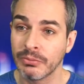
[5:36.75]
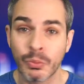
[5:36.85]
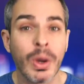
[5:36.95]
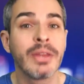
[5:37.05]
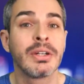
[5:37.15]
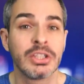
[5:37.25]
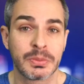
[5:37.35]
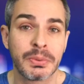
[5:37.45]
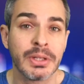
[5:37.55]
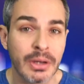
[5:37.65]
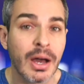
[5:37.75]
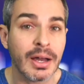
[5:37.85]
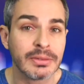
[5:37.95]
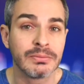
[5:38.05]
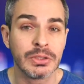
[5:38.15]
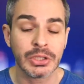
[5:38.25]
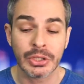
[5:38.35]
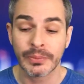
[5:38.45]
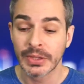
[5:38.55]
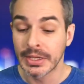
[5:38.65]
weather is pretty hot, you
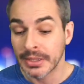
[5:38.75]
know?